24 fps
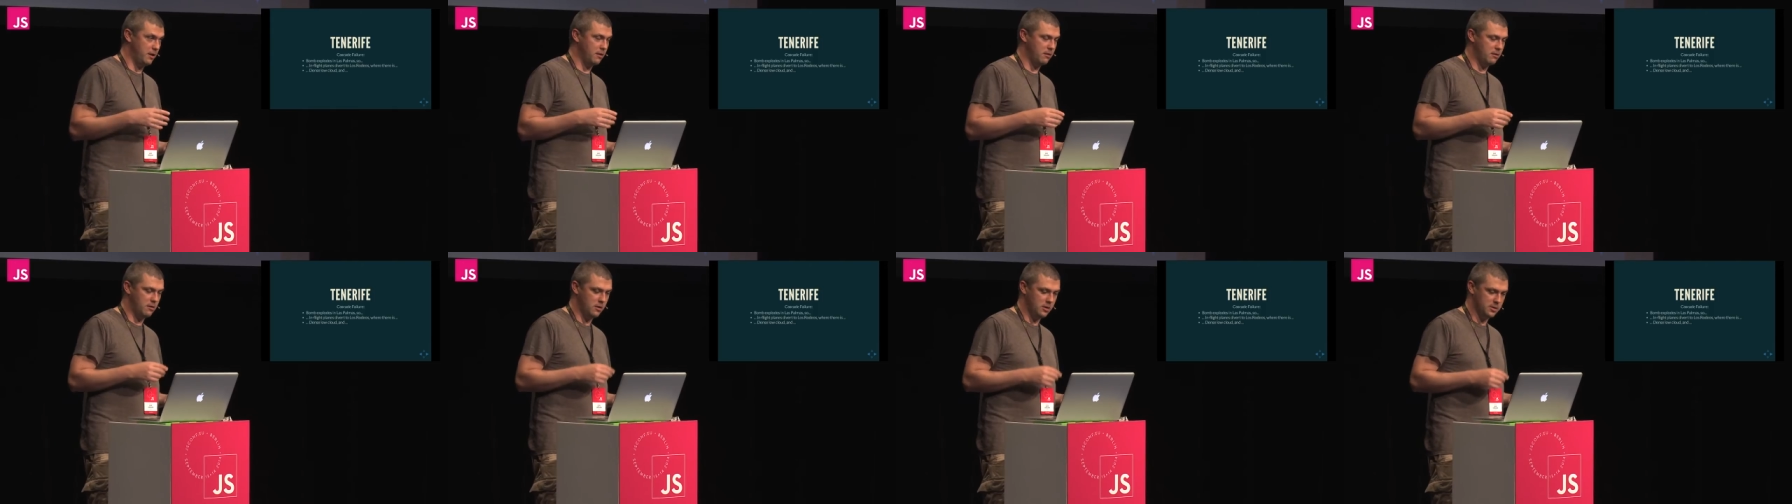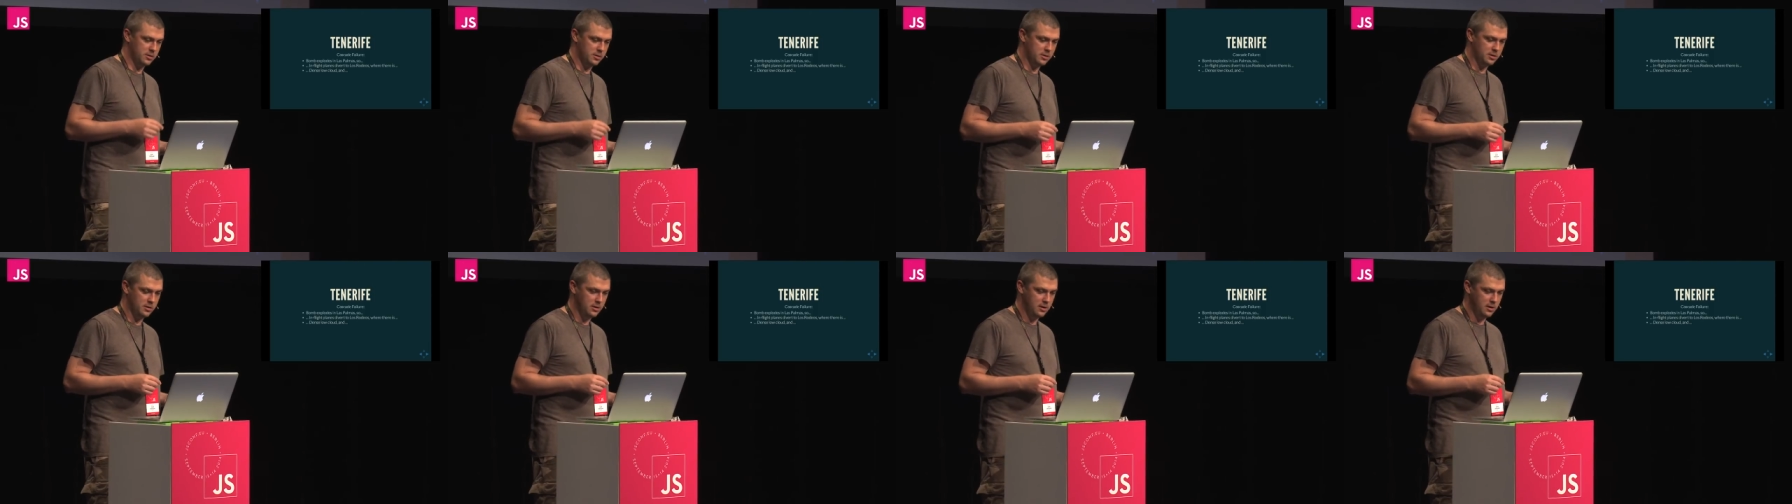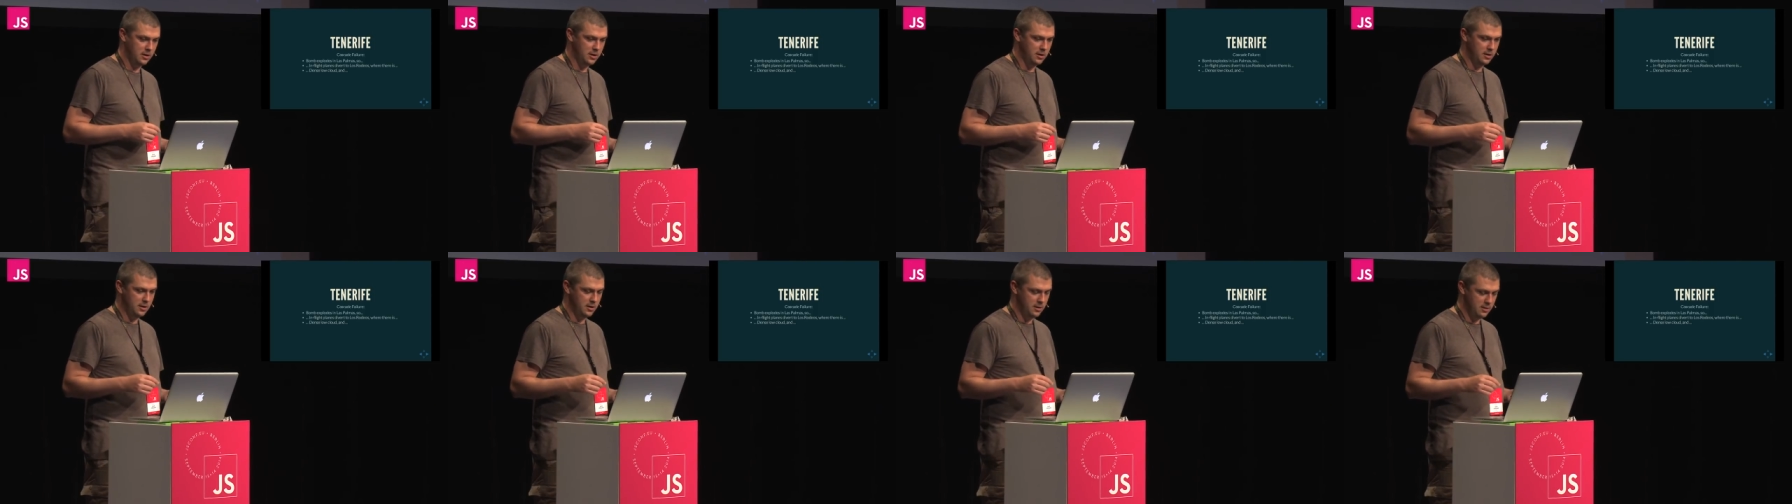across
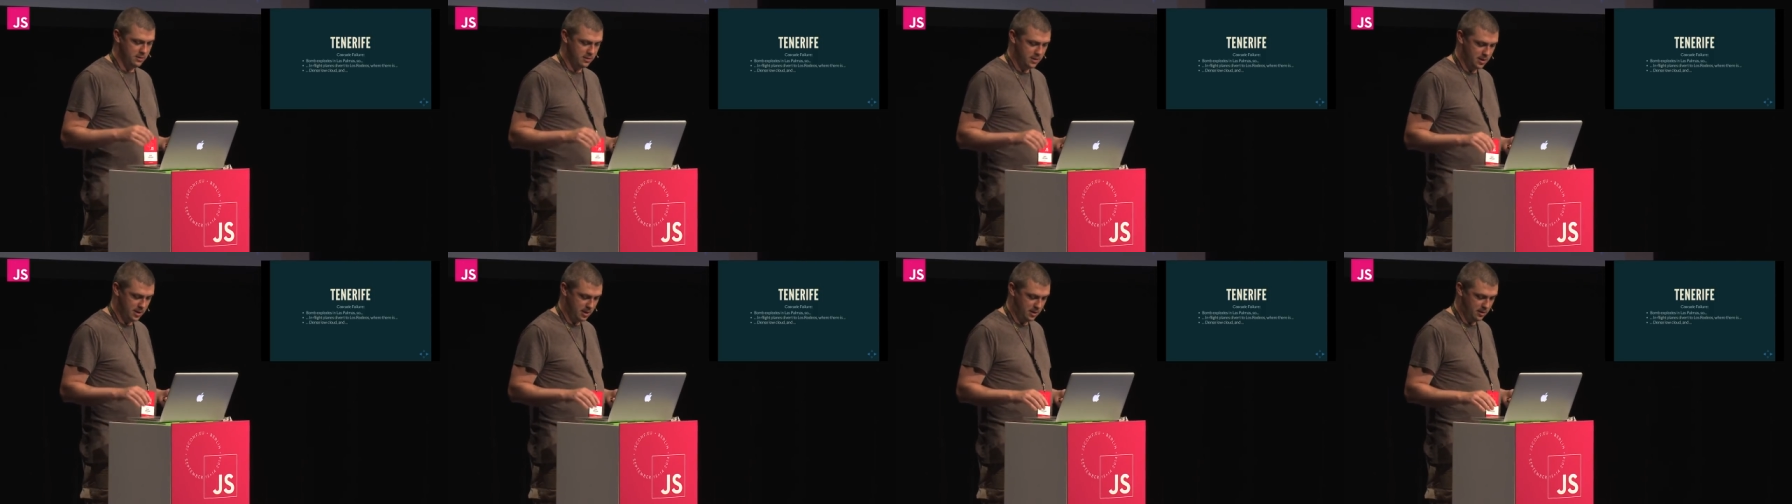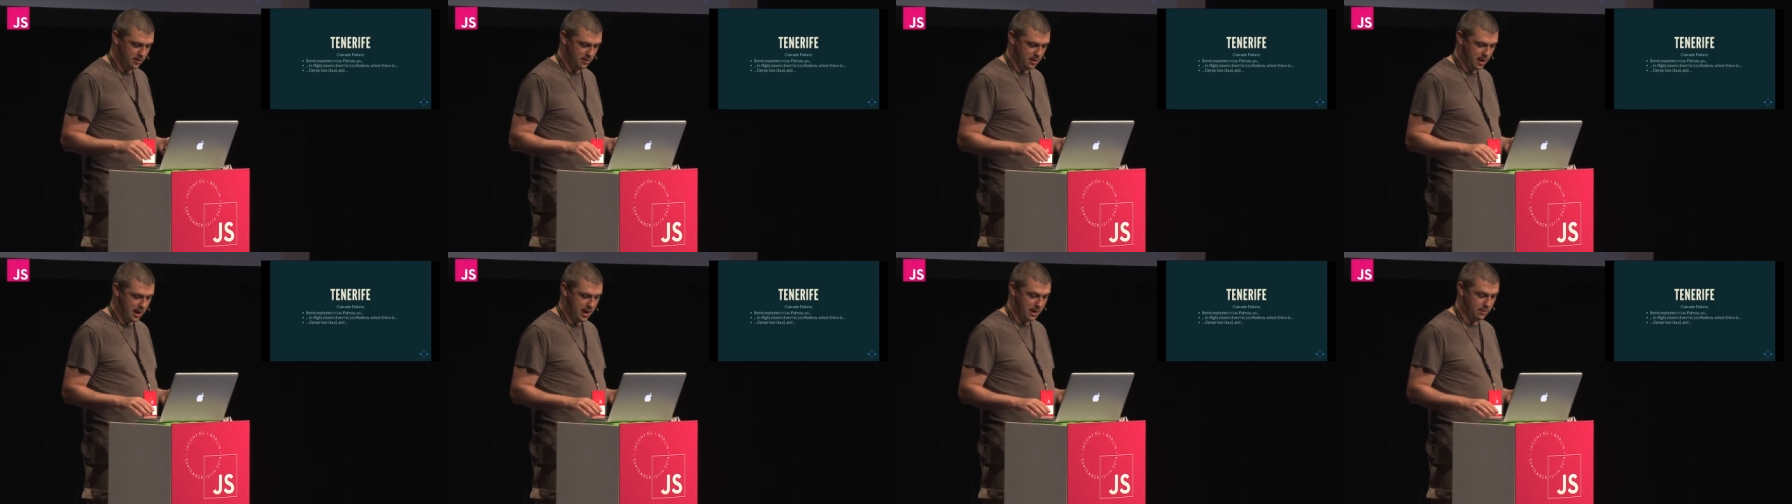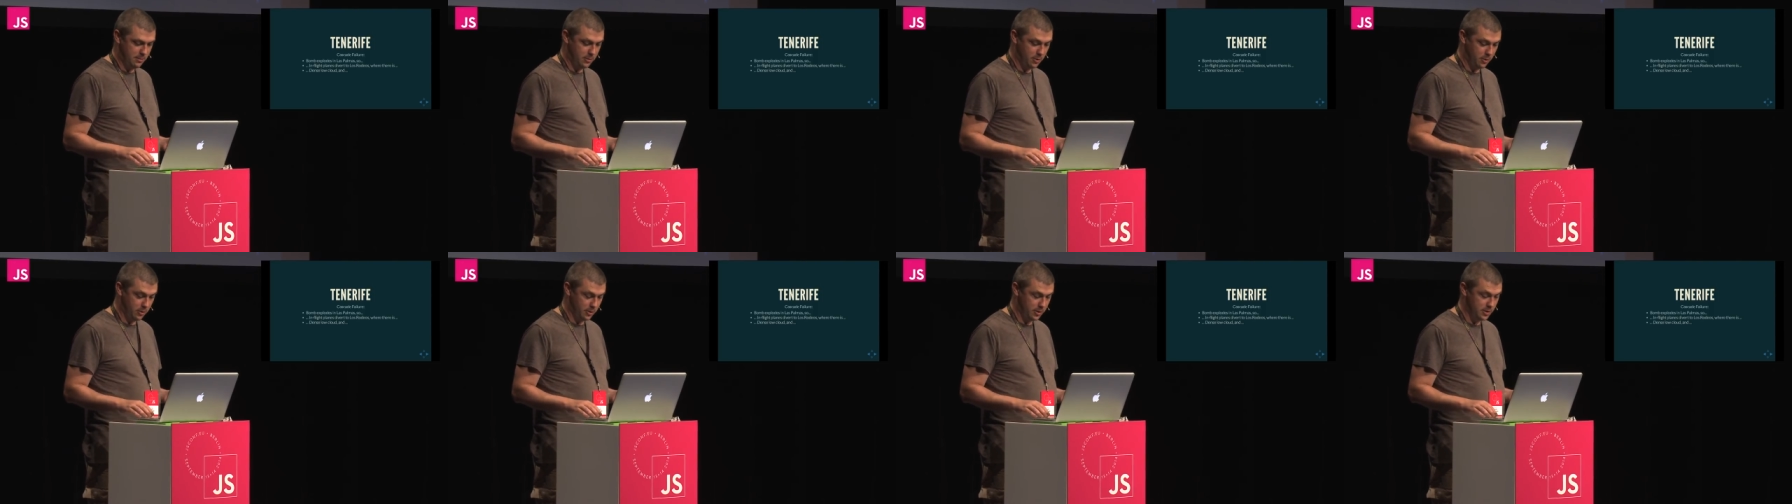the
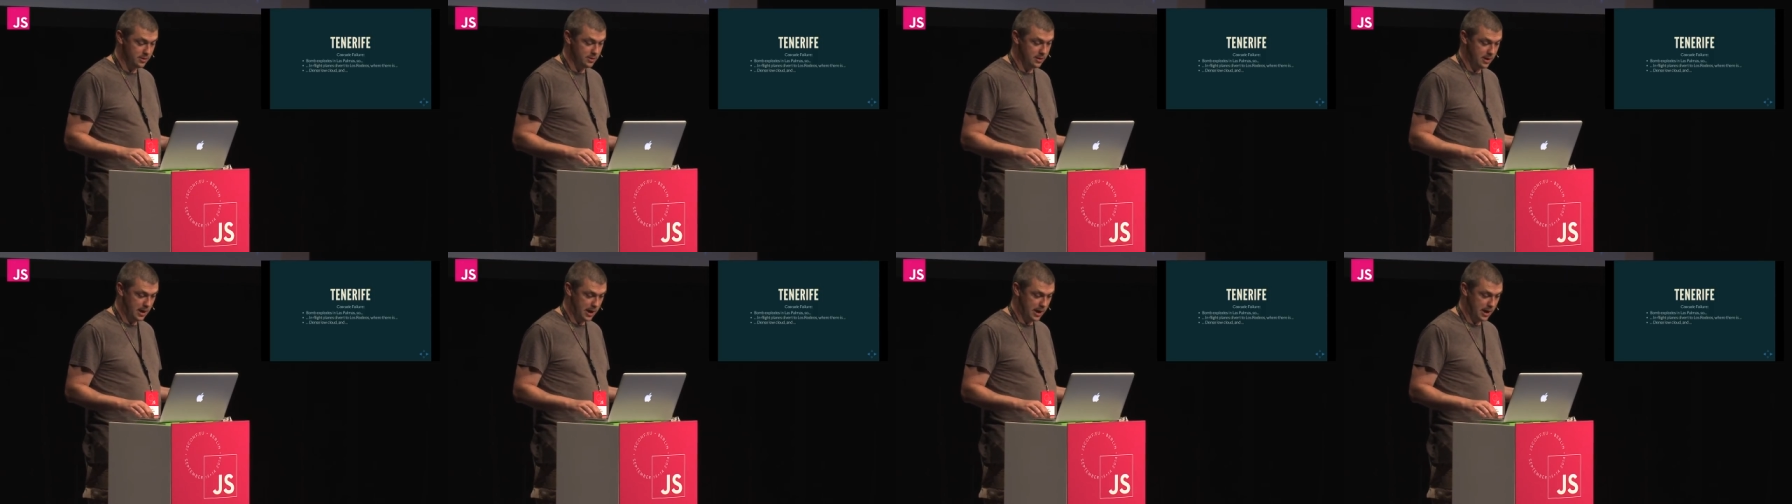airport.